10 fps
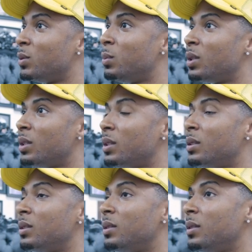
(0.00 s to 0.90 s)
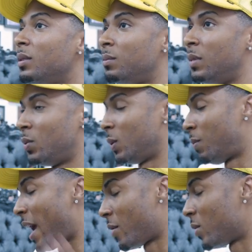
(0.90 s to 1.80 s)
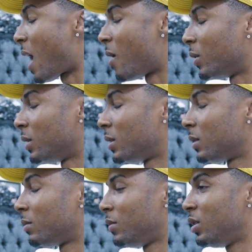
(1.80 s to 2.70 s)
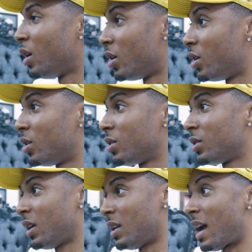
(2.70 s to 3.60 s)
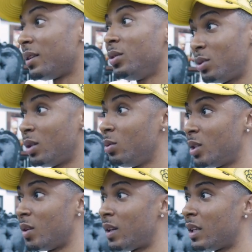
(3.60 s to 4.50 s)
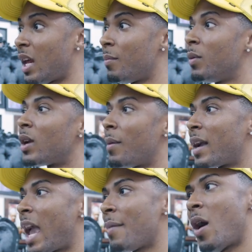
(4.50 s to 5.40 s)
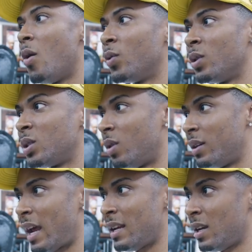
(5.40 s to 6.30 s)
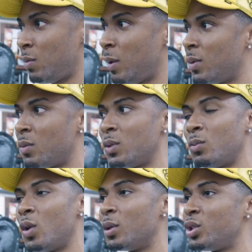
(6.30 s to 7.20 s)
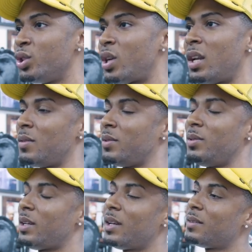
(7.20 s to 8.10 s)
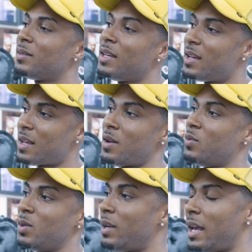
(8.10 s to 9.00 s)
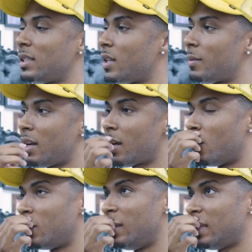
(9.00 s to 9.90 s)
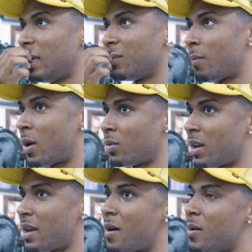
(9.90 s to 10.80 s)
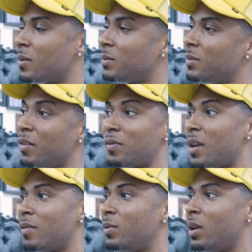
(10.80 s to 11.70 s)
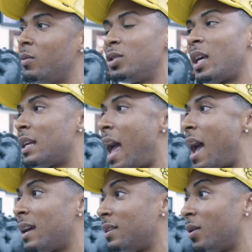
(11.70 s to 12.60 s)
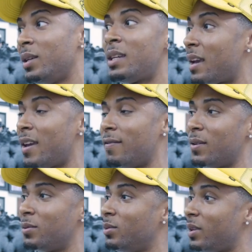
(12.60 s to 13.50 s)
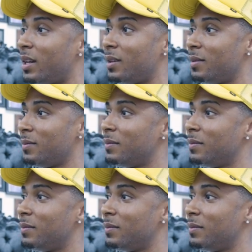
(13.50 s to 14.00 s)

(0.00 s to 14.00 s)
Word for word: him was because this was back when I was young and I used to do stuff like that. But when I became older and started dating other people and was more mature, I don't do that. I don't want to blast nobody. I want to let them come out on their own if they ever do that, which they not. I know he ain't ever going to do that.